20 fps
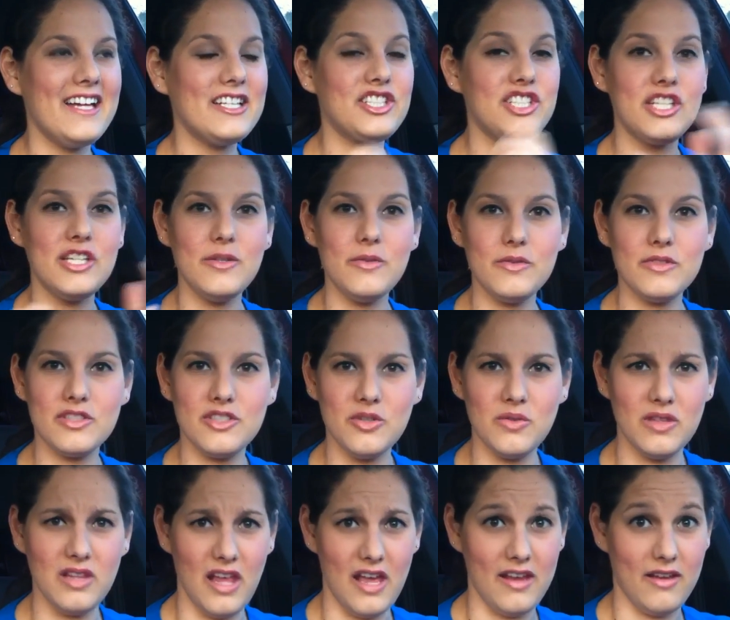she was
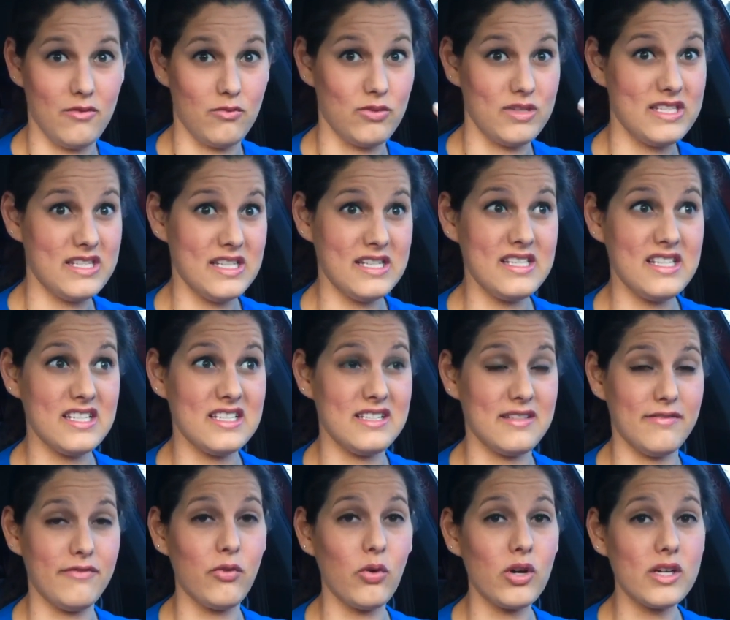doing like resistance
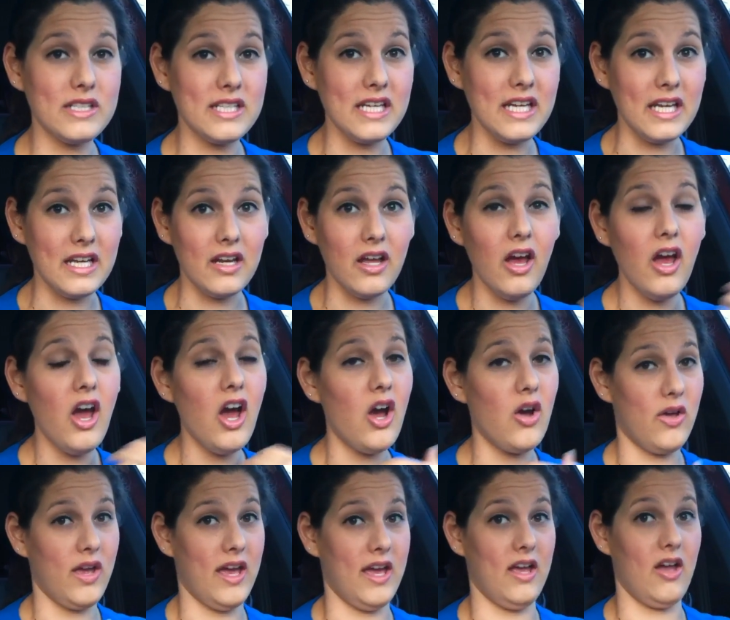of 14.
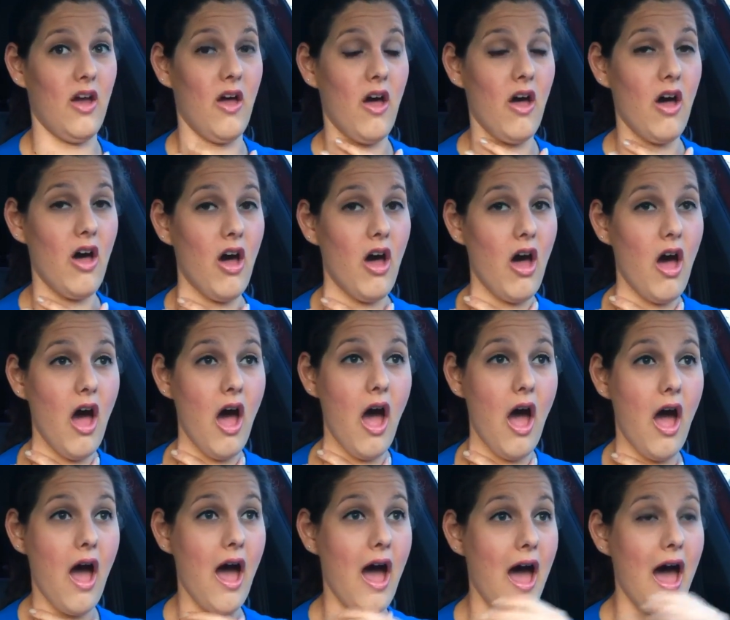Okay,
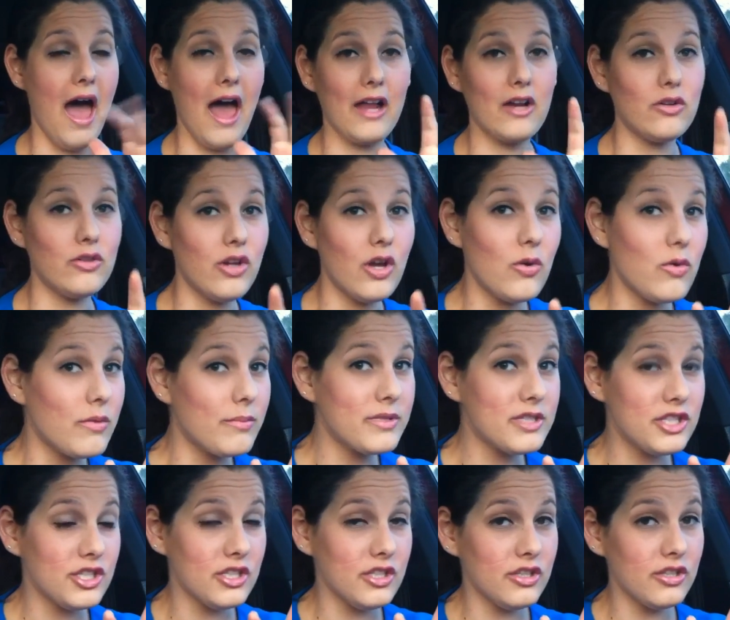I don't know what
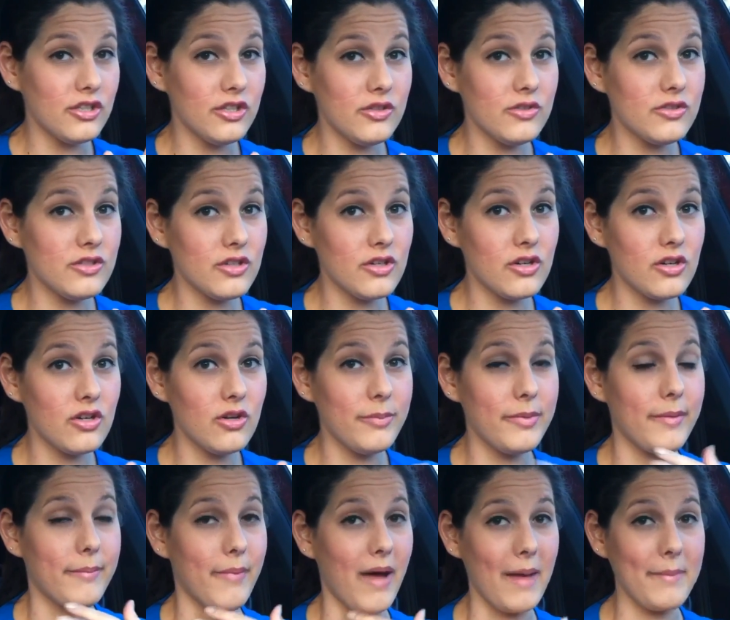machine you're using, girl,
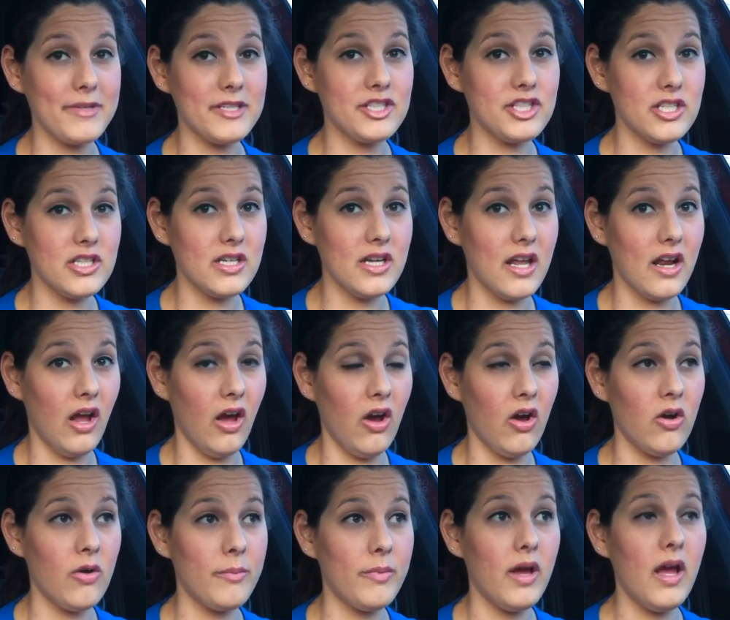but my machine at
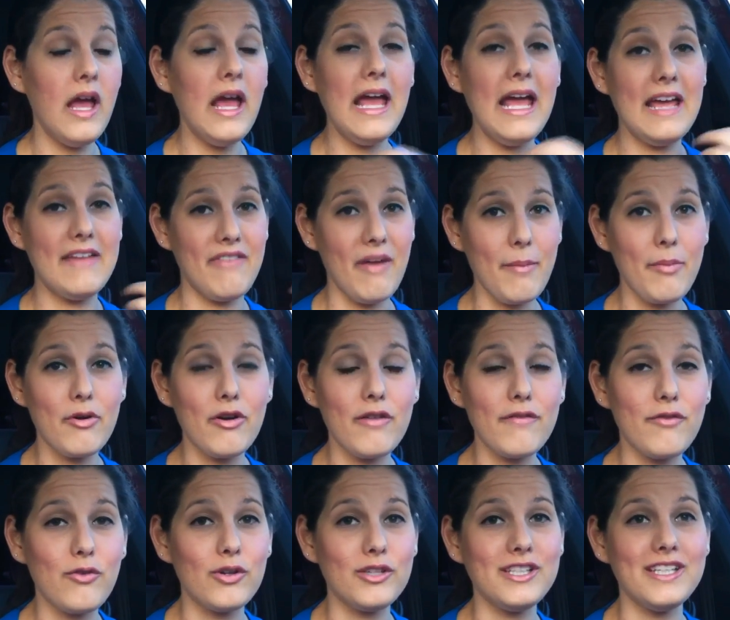home, if I put it
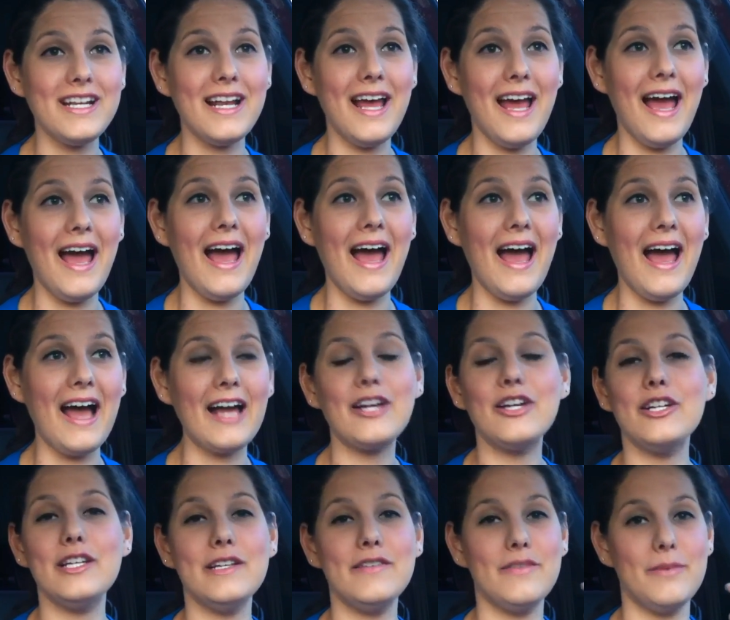on 14, I
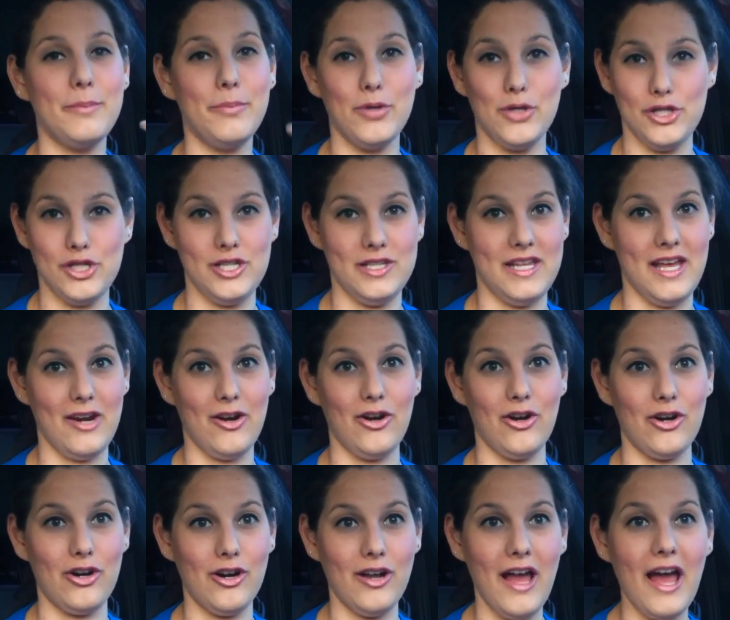couldn't even push it that
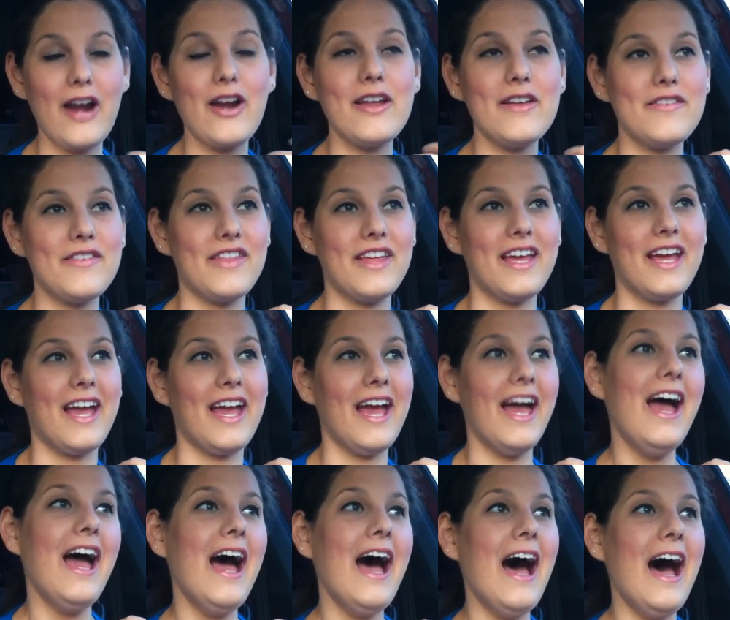hard. I don't even think,